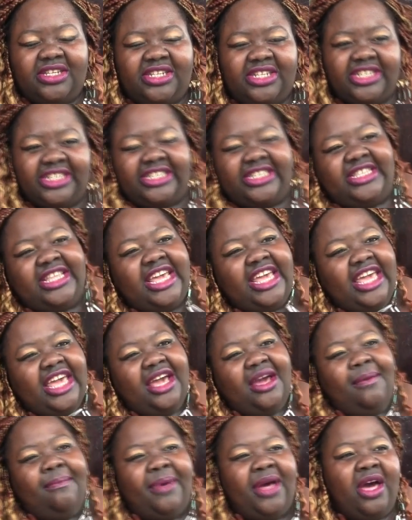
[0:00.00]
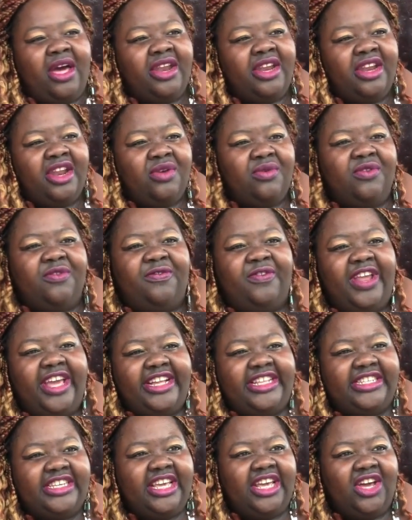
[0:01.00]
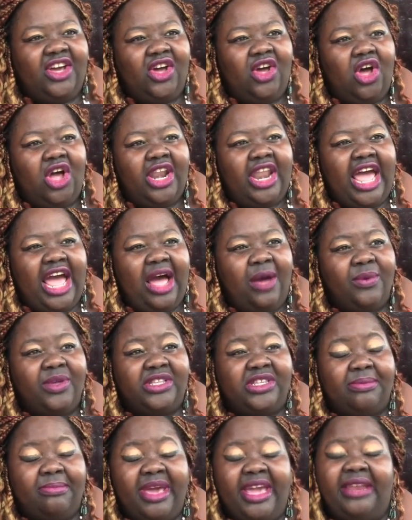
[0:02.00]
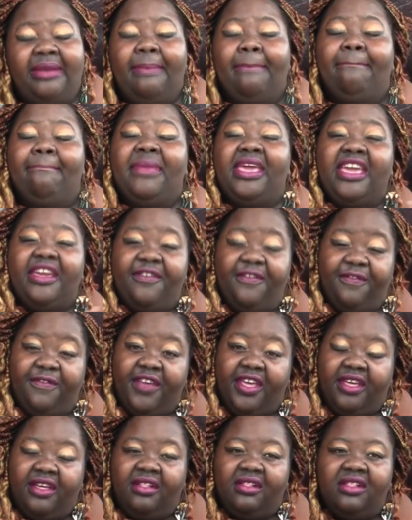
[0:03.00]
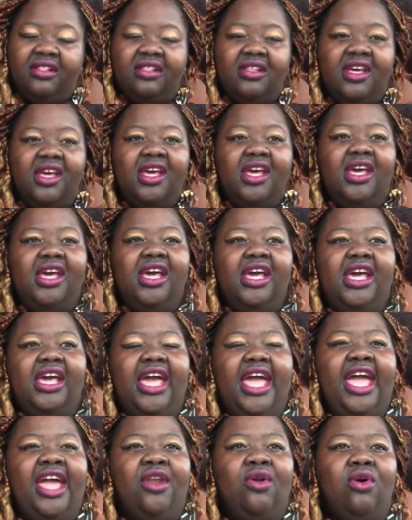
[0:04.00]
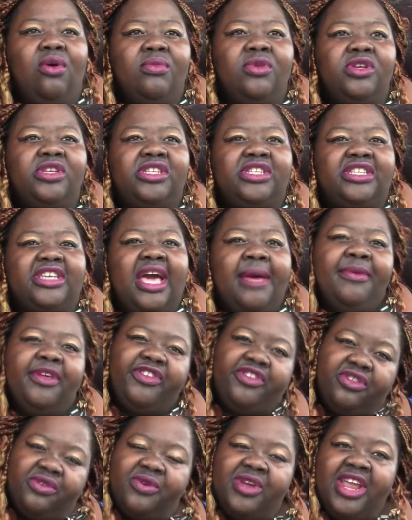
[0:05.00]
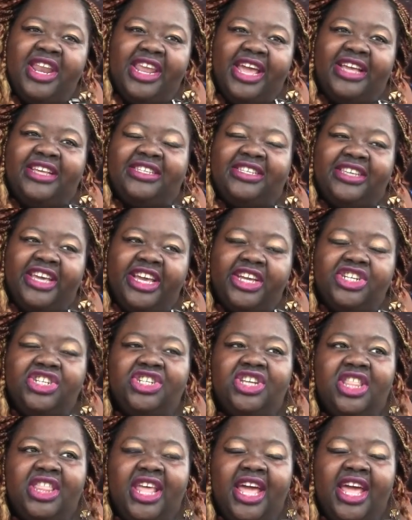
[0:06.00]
just thinking about it and reflecting on how it's made me feel, and almost coming to the realization